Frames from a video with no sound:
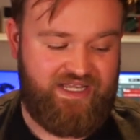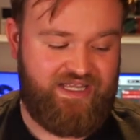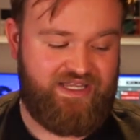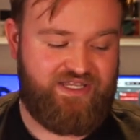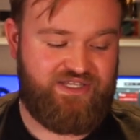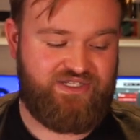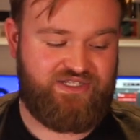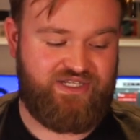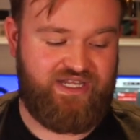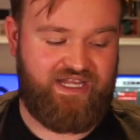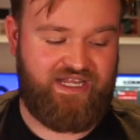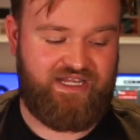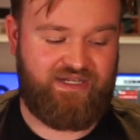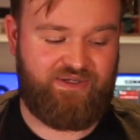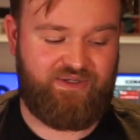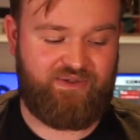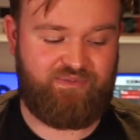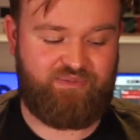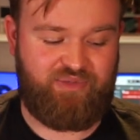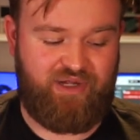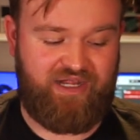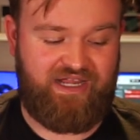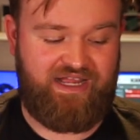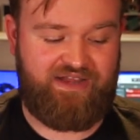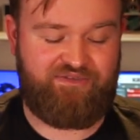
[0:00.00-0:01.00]
So
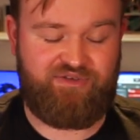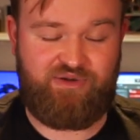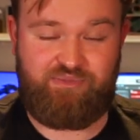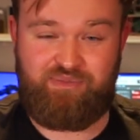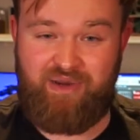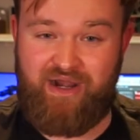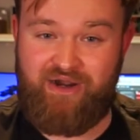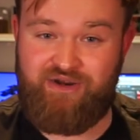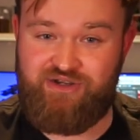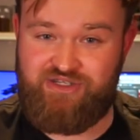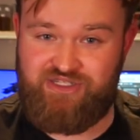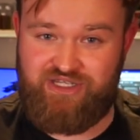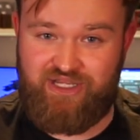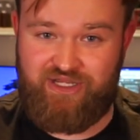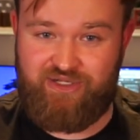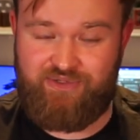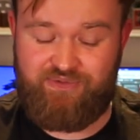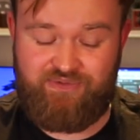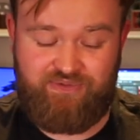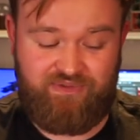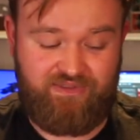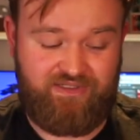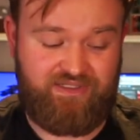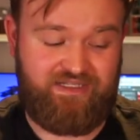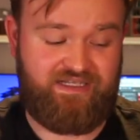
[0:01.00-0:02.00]
by having a
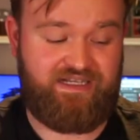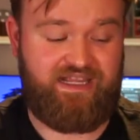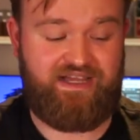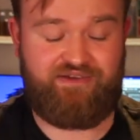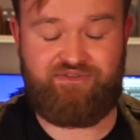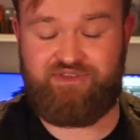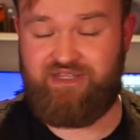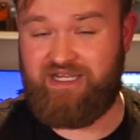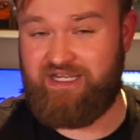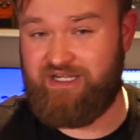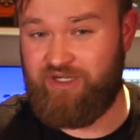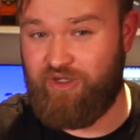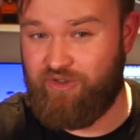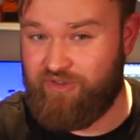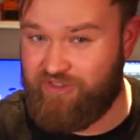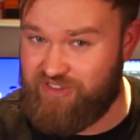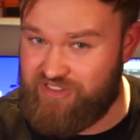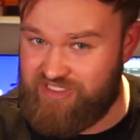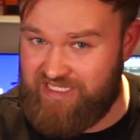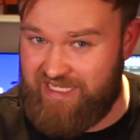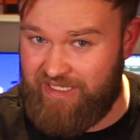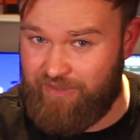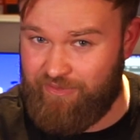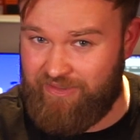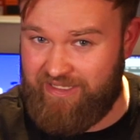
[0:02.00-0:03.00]
baritone and having that longer
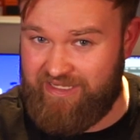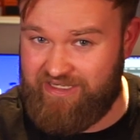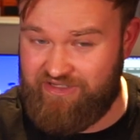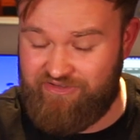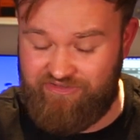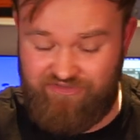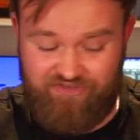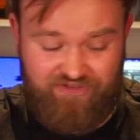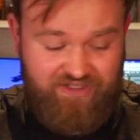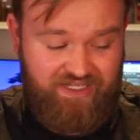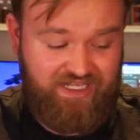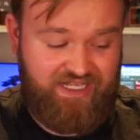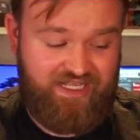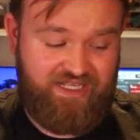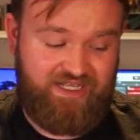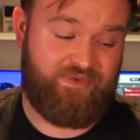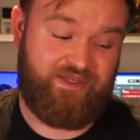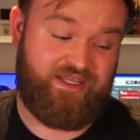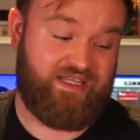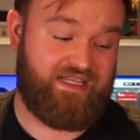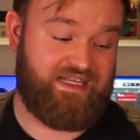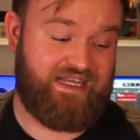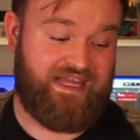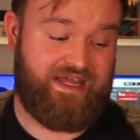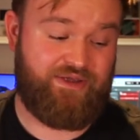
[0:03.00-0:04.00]
scale length,
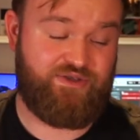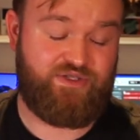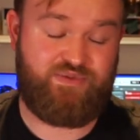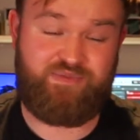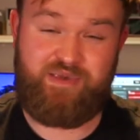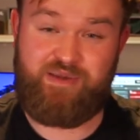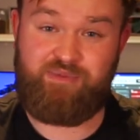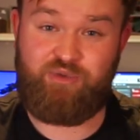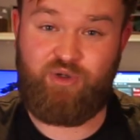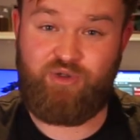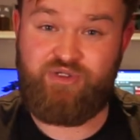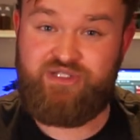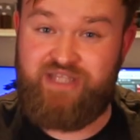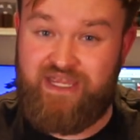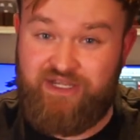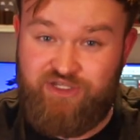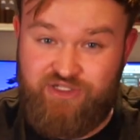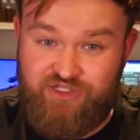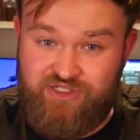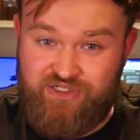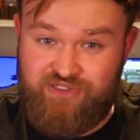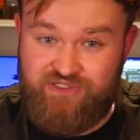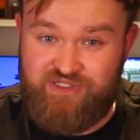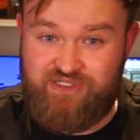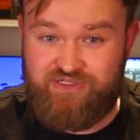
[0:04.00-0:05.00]
it allows a bit more
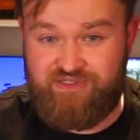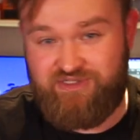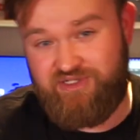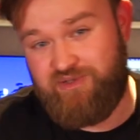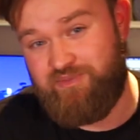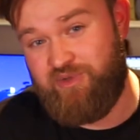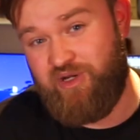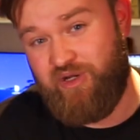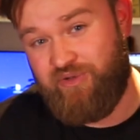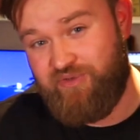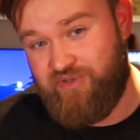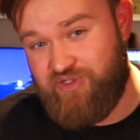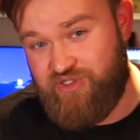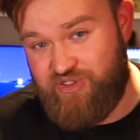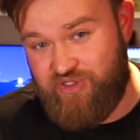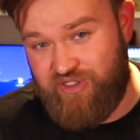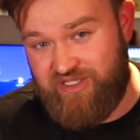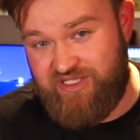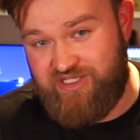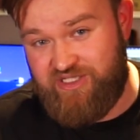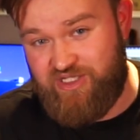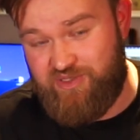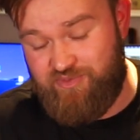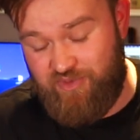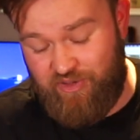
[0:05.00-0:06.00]
tension to be on the
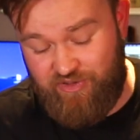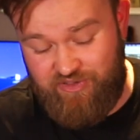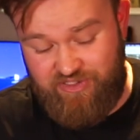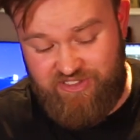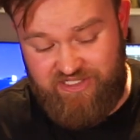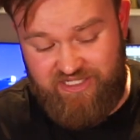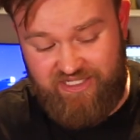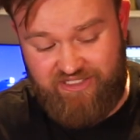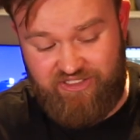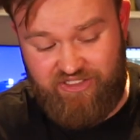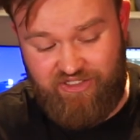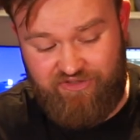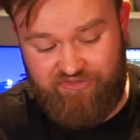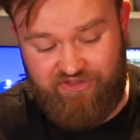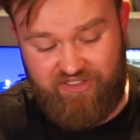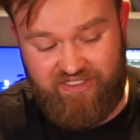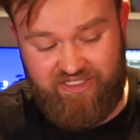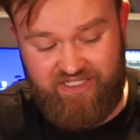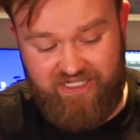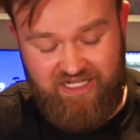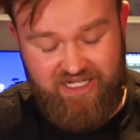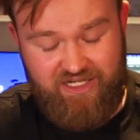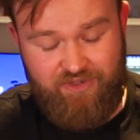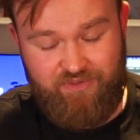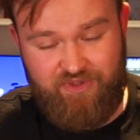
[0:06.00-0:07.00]
strings, is my understanding of it,
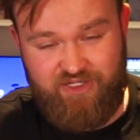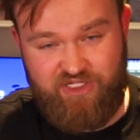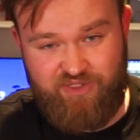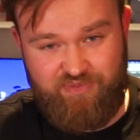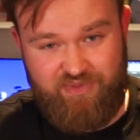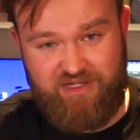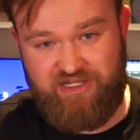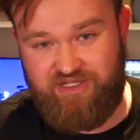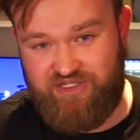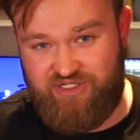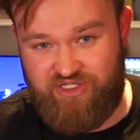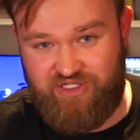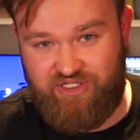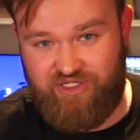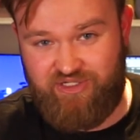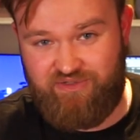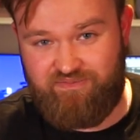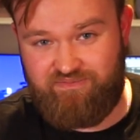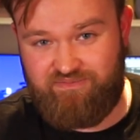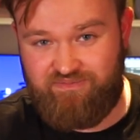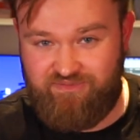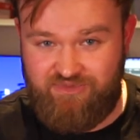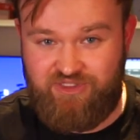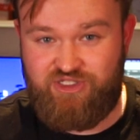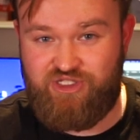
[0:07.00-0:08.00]
which means you
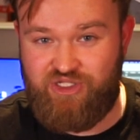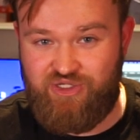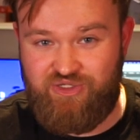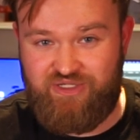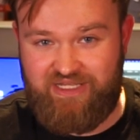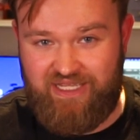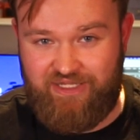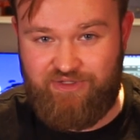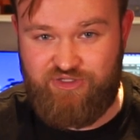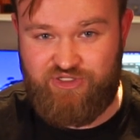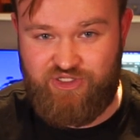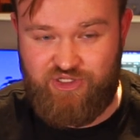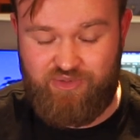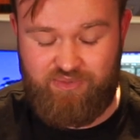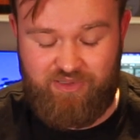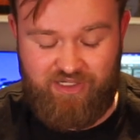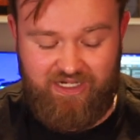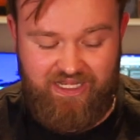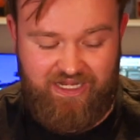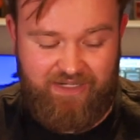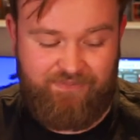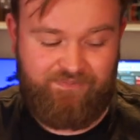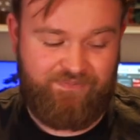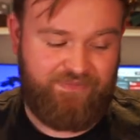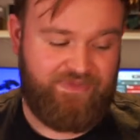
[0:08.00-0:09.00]
can tune down super low.